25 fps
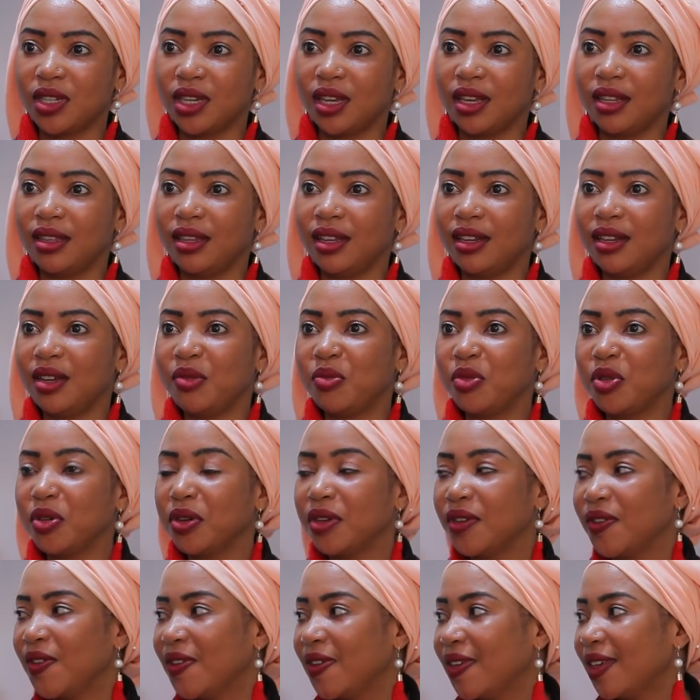iyo kuntu
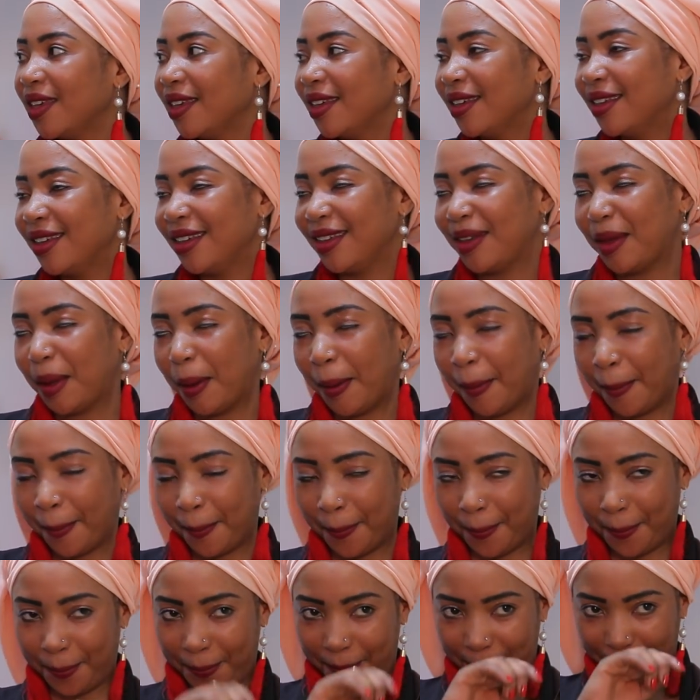nasetse noneho
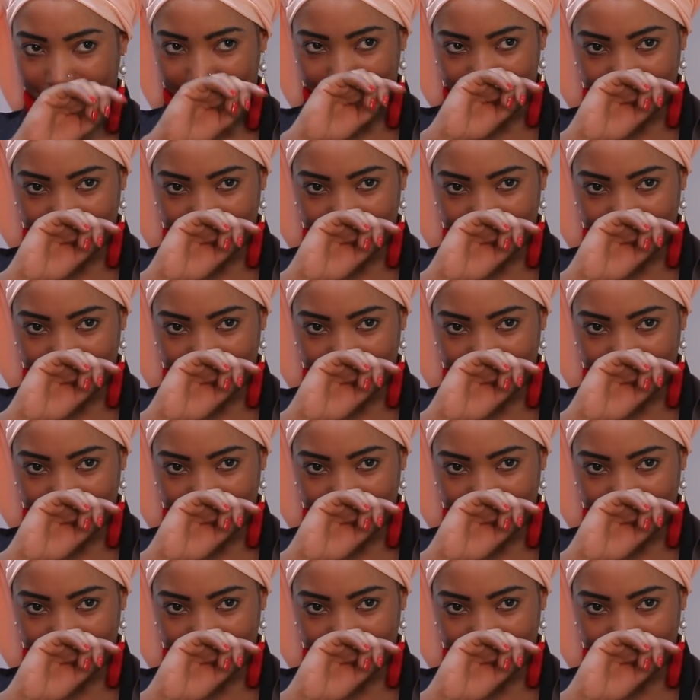ewana